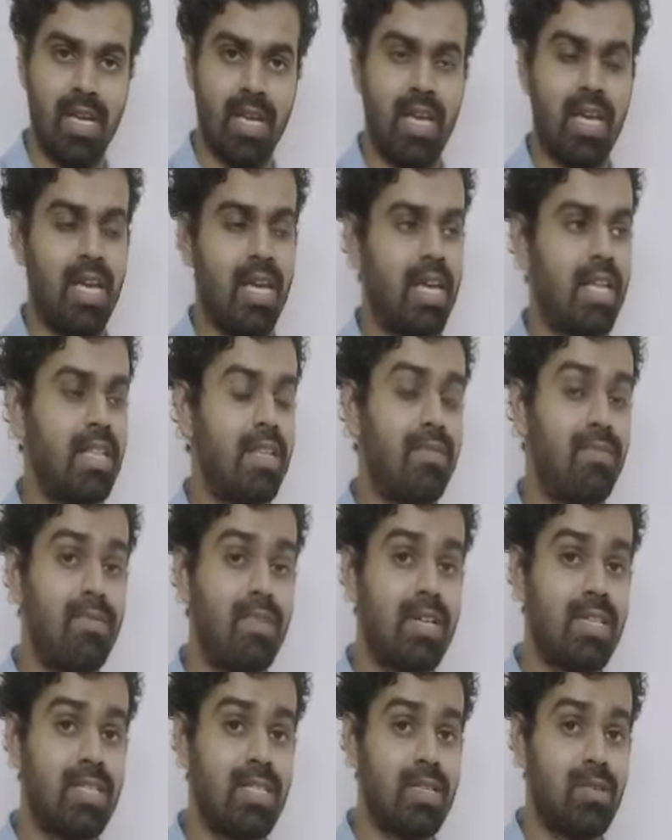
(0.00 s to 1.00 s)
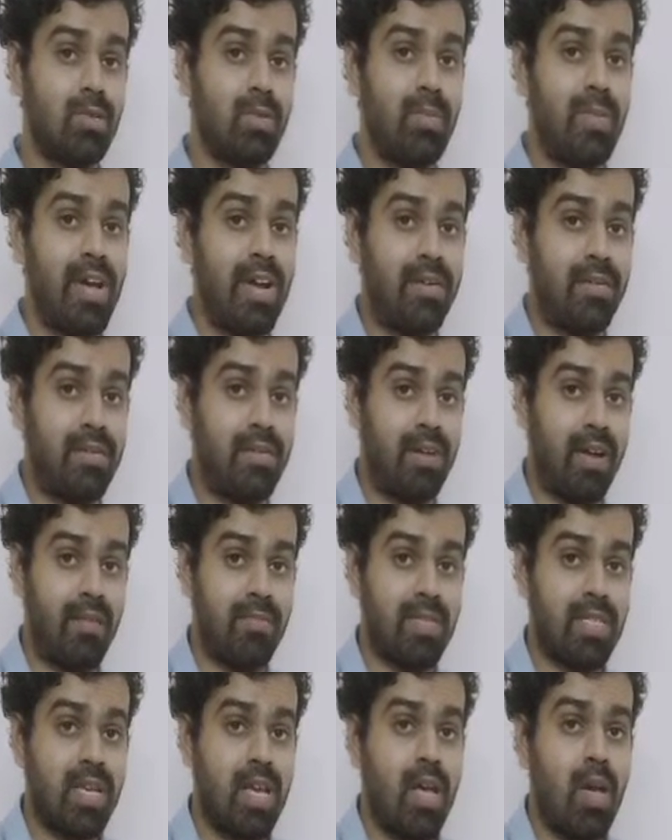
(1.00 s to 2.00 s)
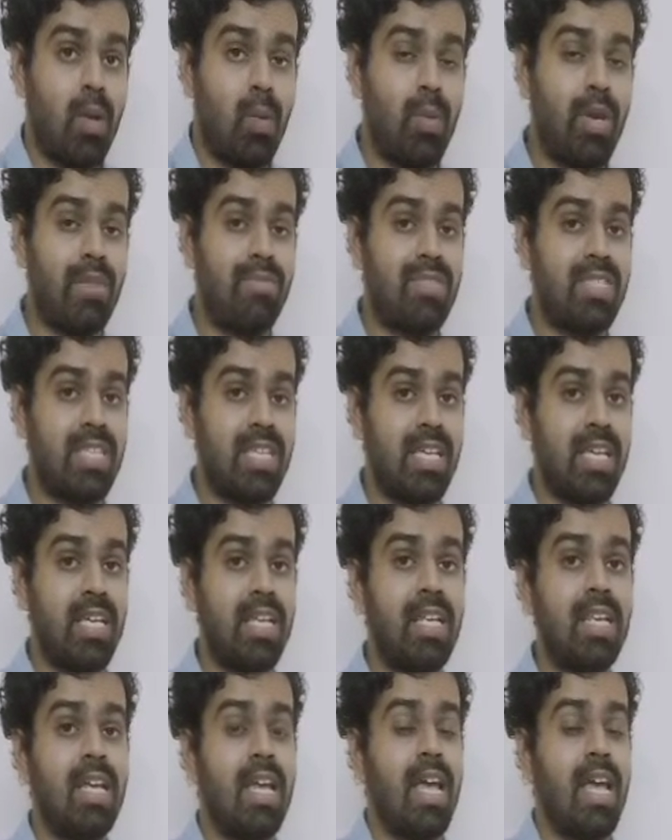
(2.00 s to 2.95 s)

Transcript: In the first two paragraphs, we have seen